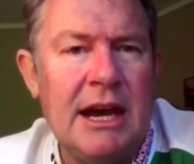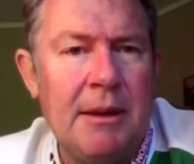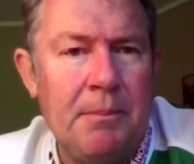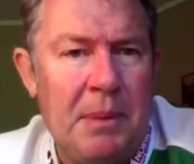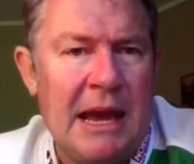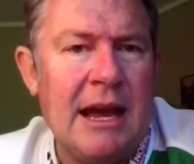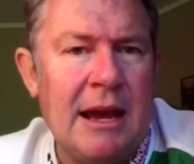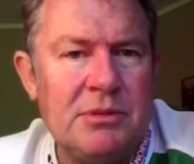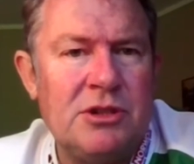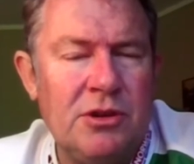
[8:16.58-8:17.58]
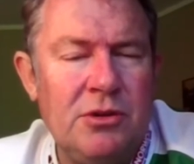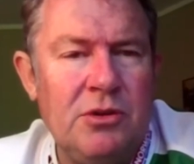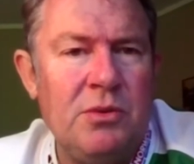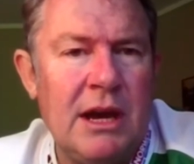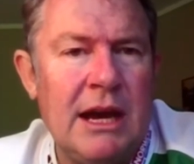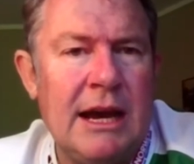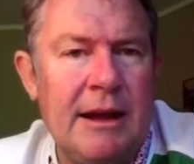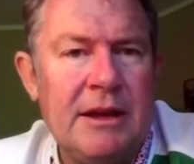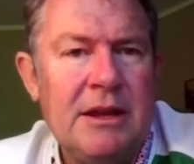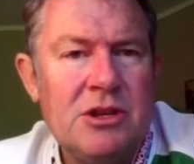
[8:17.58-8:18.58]
back up to,
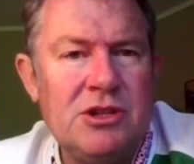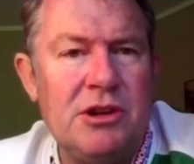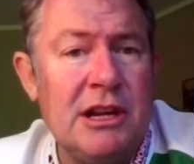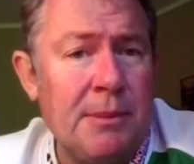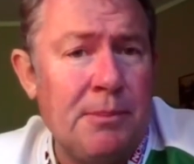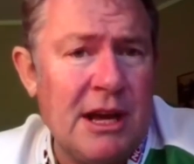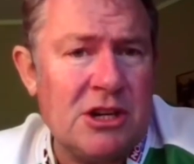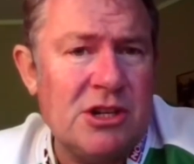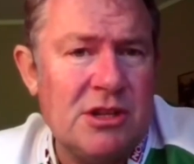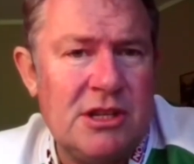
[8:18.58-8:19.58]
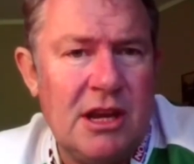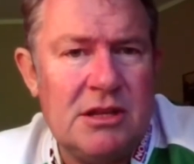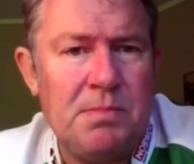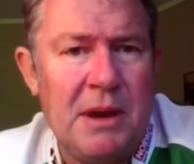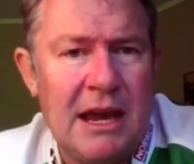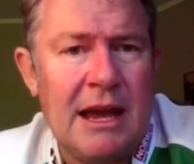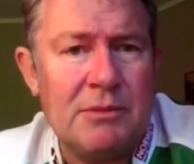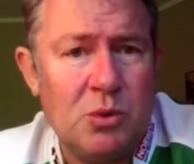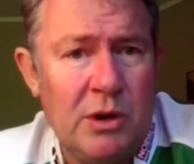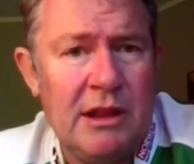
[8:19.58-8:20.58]
certainly in a production sense, back up
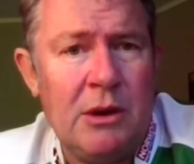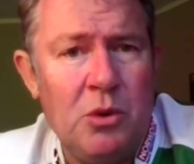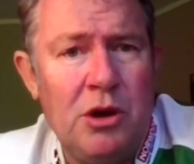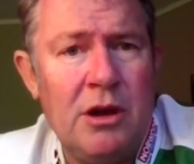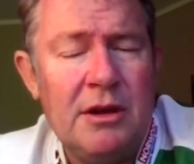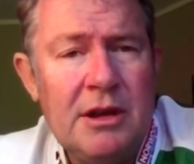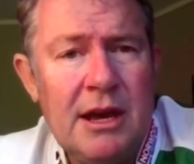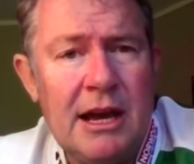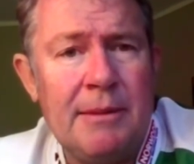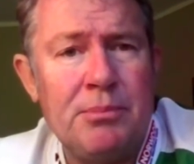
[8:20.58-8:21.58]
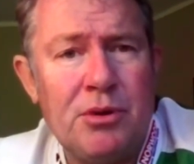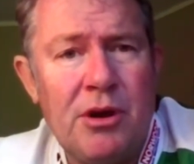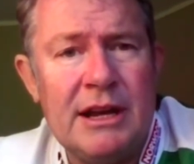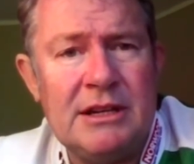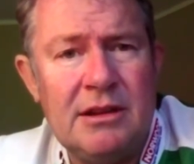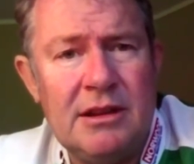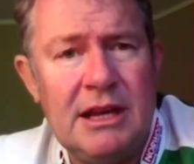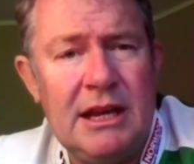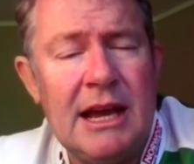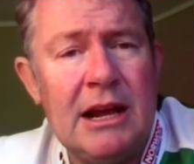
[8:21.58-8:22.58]
to where they were prior to
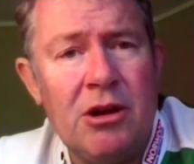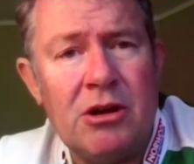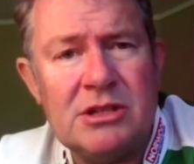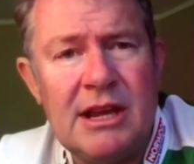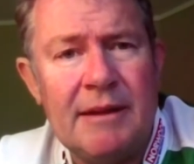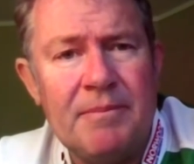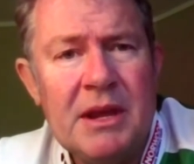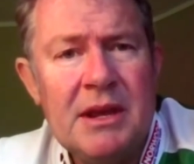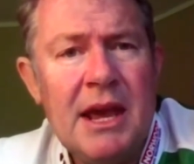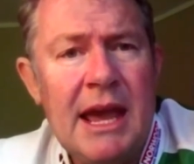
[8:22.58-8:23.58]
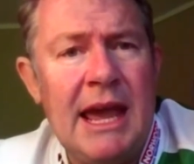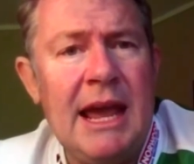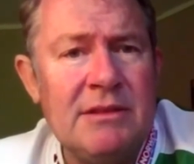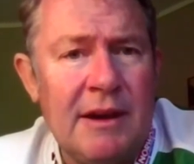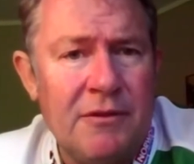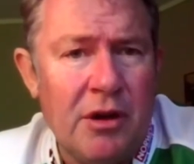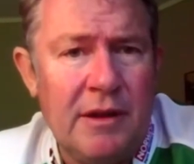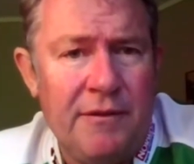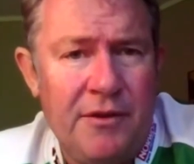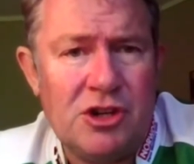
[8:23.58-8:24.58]
the lockdown. And they've got
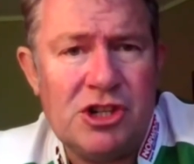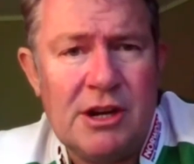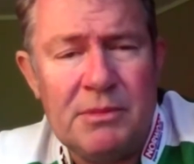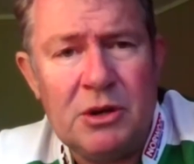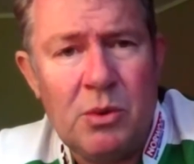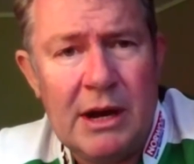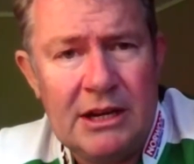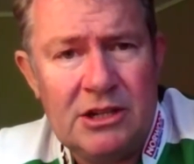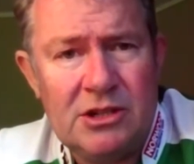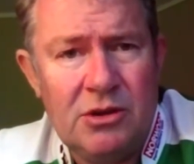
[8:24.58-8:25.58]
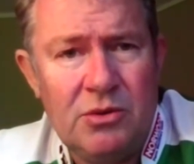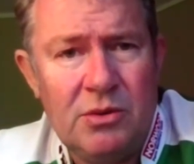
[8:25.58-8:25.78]
their first shipment away to